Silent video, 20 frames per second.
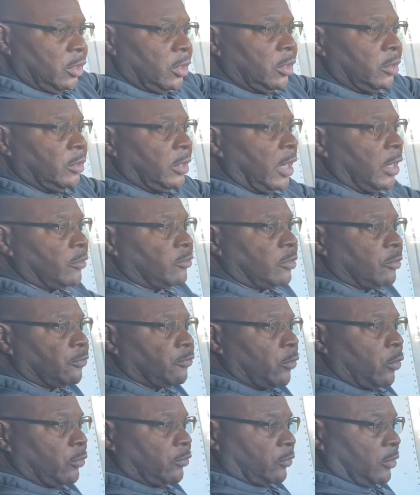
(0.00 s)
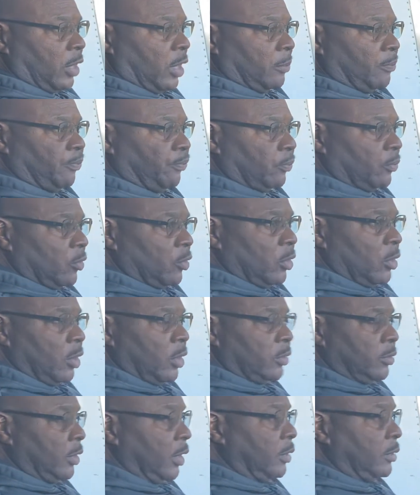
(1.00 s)
That is the first step.
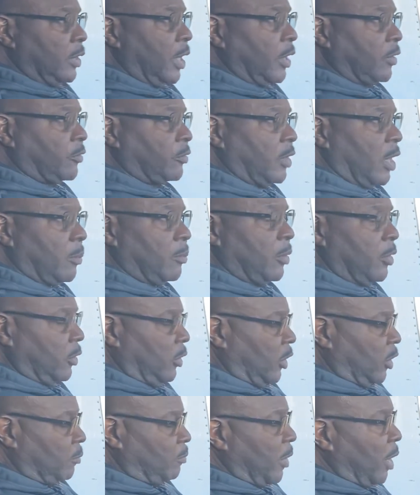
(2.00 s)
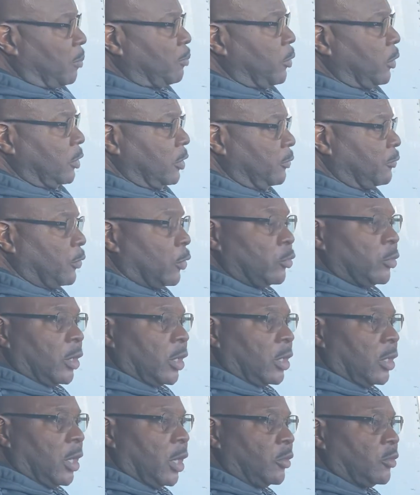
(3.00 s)
The next step is by putting your foot on the
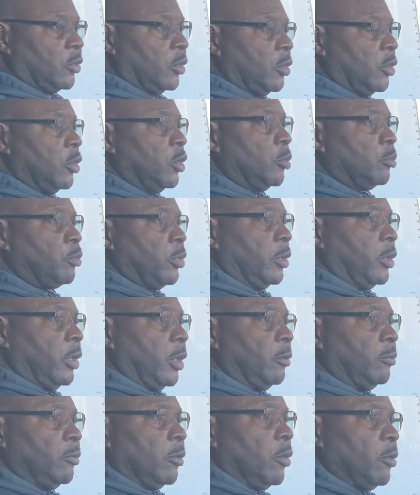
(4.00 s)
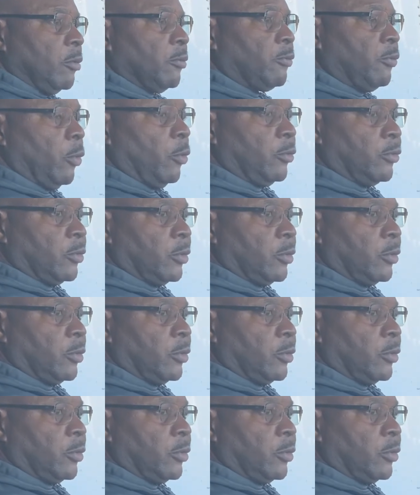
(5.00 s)
clutch, put it in first